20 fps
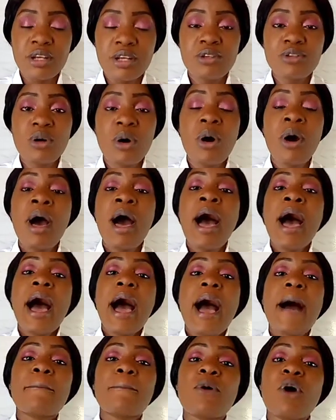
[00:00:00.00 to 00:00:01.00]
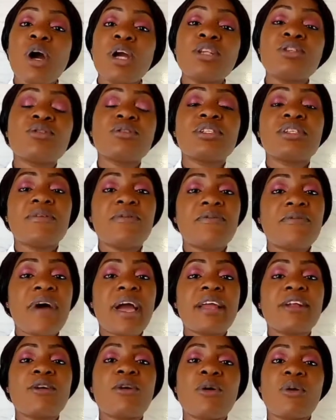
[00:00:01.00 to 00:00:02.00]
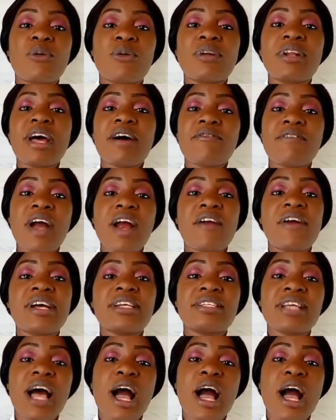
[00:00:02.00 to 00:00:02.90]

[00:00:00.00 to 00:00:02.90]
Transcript: So I'm going to define coronavirus